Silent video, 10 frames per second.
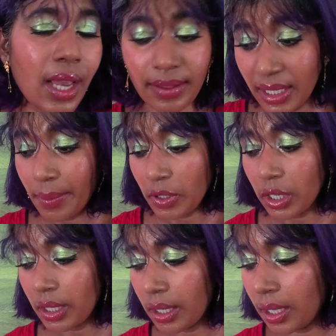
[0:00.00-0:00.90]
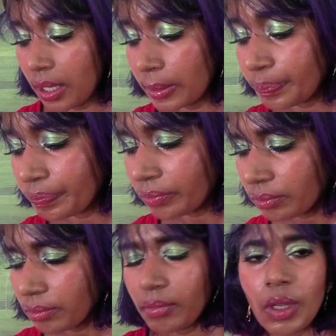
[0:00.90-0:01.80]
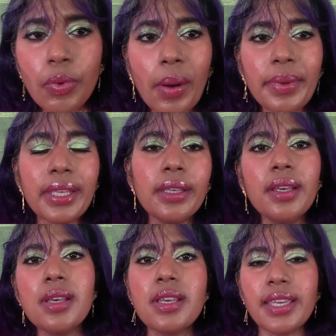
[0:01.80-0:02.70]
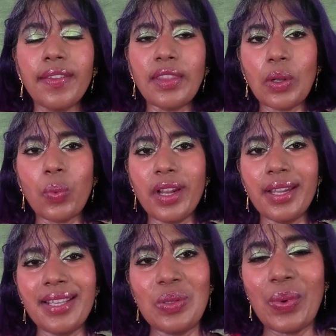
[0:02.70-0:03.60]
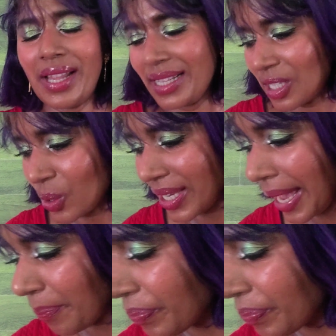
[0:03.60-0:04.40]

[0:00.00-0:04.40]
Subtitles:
I think I'm gonna probably get that one as well. So yeah,